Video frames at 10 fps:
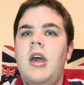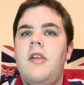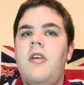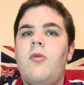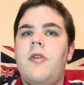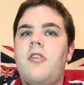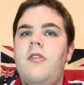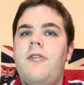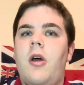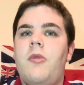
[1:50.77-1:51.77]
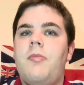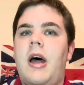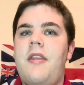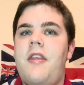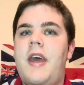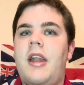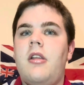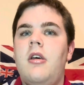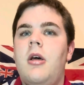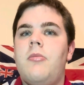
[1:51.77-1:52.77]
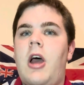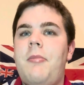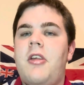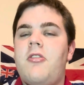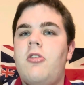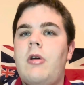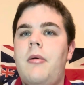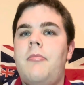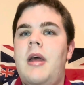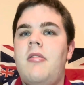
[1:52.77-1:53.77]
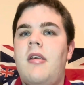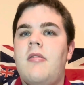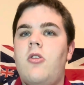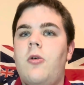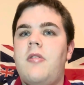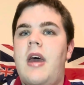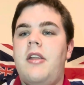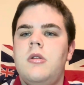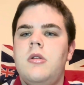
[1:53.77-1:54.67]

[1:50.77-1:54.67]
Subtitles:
This was confirmed by the then Prime Minister Robert Menzies, who said,